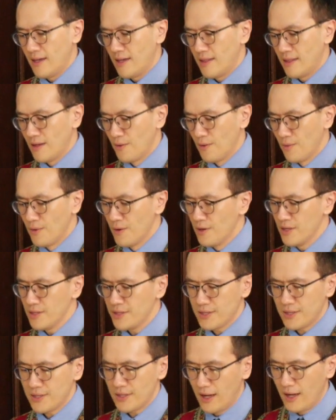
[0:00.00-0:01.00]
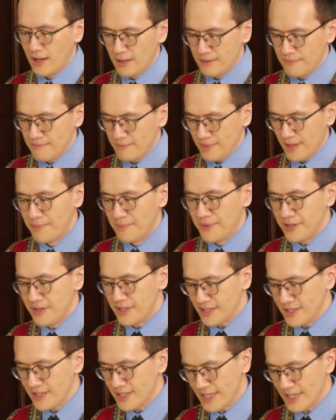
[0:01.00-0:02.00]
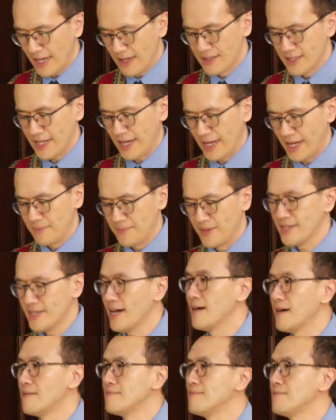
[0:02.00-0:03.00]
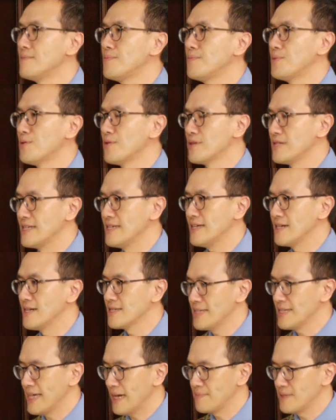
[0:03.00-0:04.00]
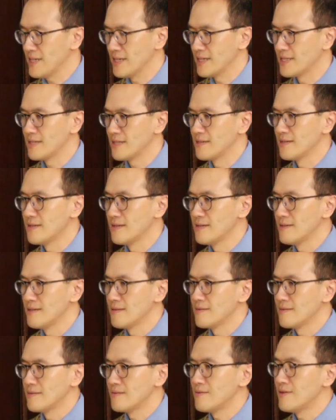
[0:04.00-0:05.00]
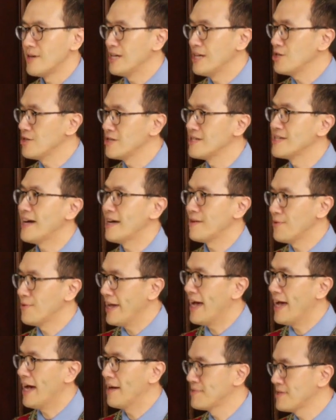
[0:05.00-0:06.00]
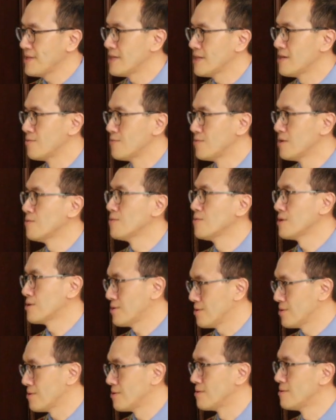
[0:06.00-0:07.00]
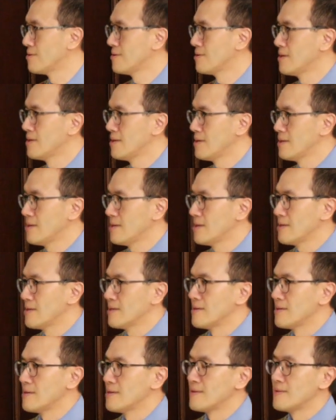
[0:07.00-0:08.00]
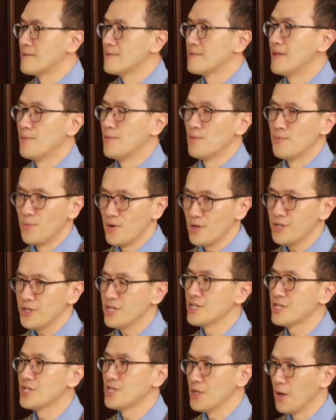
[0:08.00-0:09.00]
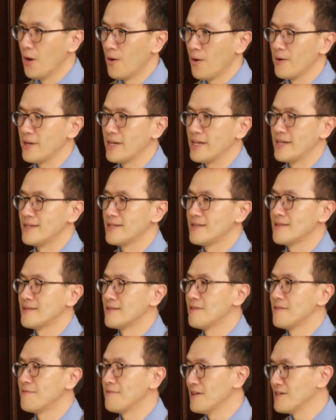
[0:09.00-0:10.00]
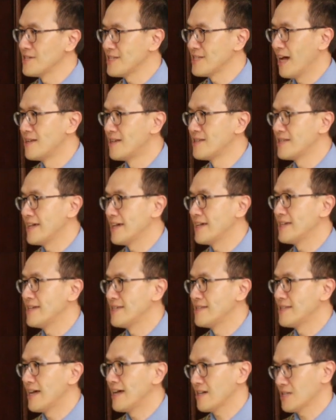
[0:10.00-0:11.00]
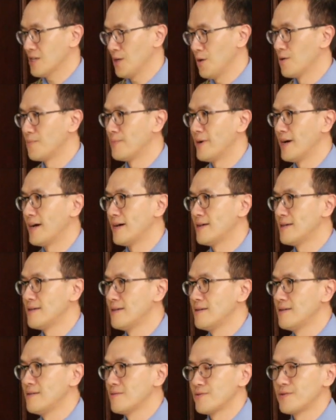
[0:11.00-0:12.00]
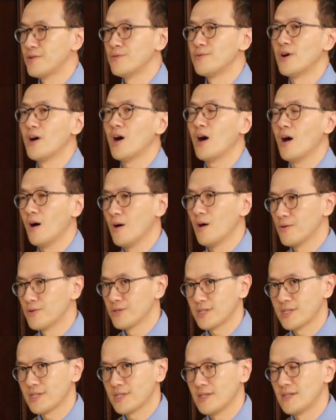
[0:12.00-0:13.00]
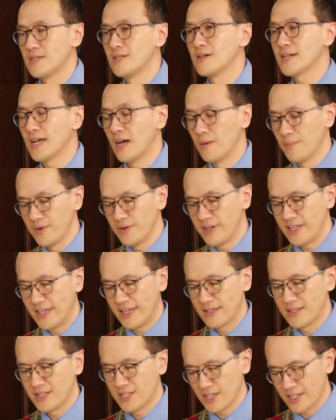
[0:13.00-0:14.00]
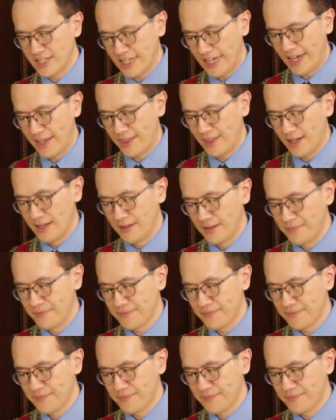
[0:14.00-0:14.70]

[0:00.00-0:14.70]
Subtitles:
The World Communion Sunday became broadly accepted actually right after the World War II. The more churches joined the first Sunday in October. We will host the communion together.